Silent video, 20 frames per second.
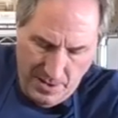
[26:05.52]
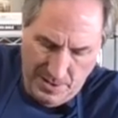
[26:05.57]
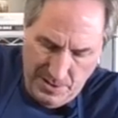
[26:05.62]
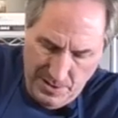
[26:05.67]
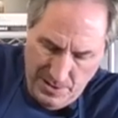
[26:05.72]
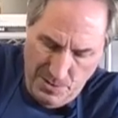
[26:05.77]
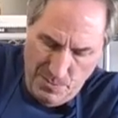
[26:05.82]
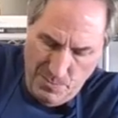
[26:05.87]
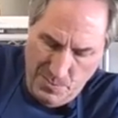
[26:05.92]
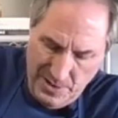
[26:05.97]
can
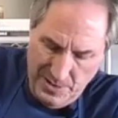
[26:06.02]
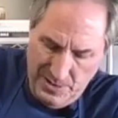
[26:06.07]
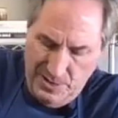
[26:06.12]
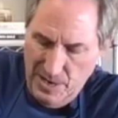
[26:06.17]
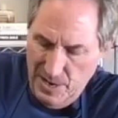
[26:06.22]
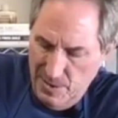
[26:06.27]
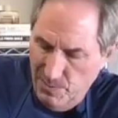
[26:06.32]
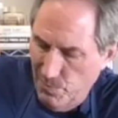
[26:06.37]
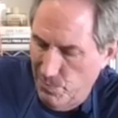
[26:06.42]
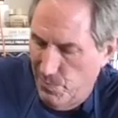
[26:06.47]
hear my
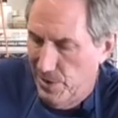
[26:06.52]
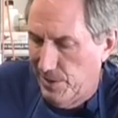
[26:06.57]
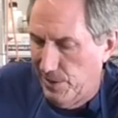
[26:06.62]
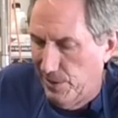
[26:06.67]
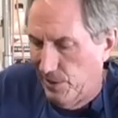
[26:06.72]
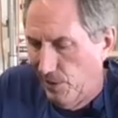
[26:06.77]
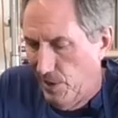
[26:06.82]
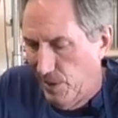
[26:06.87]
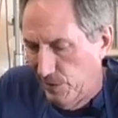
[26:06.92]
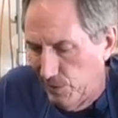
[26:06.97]
table
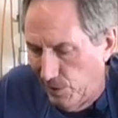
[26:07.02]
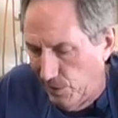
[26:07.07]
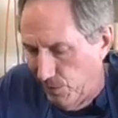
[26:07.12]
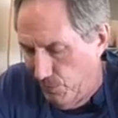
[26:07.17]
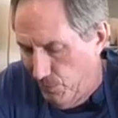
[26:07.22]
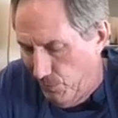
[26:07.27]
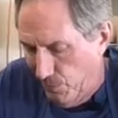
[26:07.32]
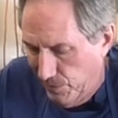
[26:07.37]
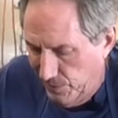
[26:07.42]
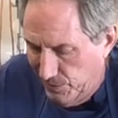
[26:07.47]
making lots of
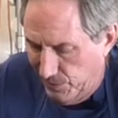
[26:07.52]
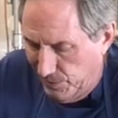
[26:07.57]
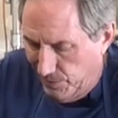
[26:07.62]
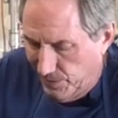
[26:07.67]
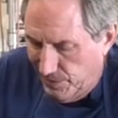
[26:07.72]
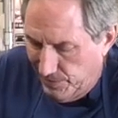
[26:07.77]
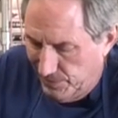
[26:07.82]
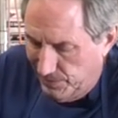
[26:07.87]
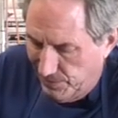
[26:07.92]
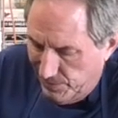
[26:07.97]
noise
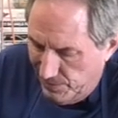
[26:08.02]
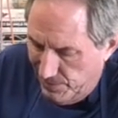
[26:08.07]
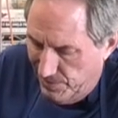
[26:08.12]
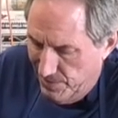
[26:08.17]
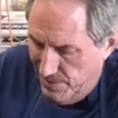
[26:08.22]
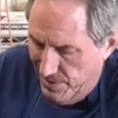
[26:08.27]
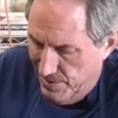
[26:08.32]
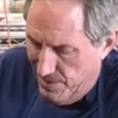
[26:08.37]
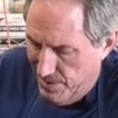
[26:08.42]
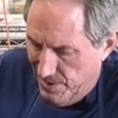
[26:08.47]
here, so
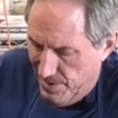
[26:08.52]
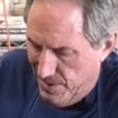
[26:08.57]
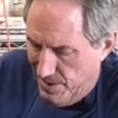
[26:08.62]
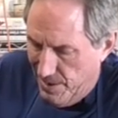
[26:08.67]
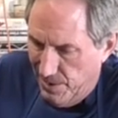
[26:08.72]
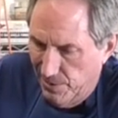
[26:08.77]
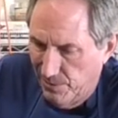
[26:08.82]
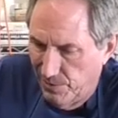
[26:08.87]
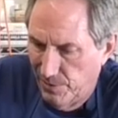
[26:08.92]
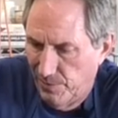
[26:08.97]

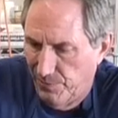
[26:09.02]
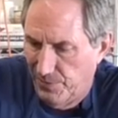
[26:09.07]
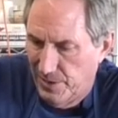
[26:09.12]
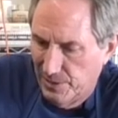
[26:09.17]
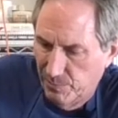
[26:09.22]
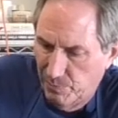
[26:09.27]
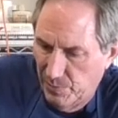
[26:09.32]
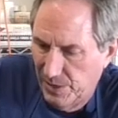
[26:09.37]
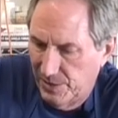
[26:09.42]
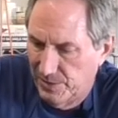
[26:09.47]
I don't know if
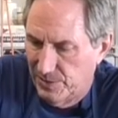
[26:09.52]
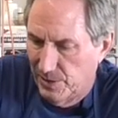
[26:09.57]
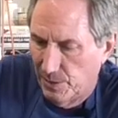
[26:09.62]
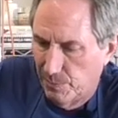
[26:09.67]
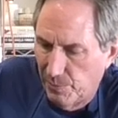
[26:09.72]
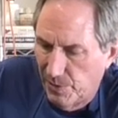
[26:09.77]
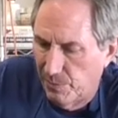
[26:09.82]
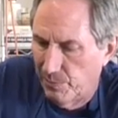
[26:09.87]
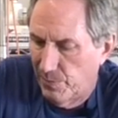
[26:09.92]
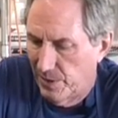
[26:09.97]
that picks
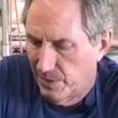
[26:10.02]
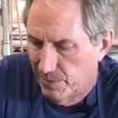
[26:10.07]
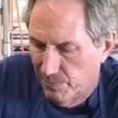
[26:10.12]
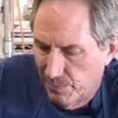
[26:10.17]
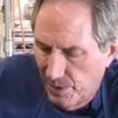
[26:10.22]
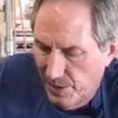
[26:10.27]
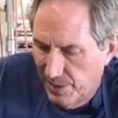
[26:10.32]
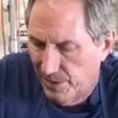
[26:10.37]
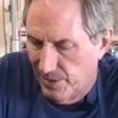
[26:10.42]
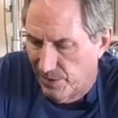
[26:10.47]
up on my
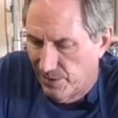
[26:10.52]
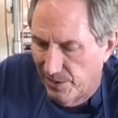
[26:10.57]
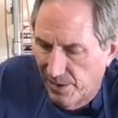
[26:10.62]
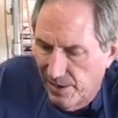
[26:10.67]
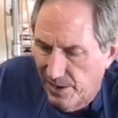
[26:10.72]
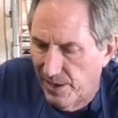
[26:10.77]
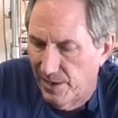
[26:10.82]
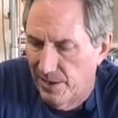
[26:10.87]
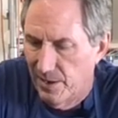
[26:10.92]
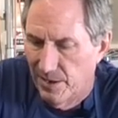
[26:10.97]
mic or
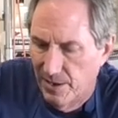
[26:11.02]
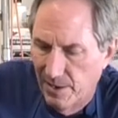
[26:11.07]
not.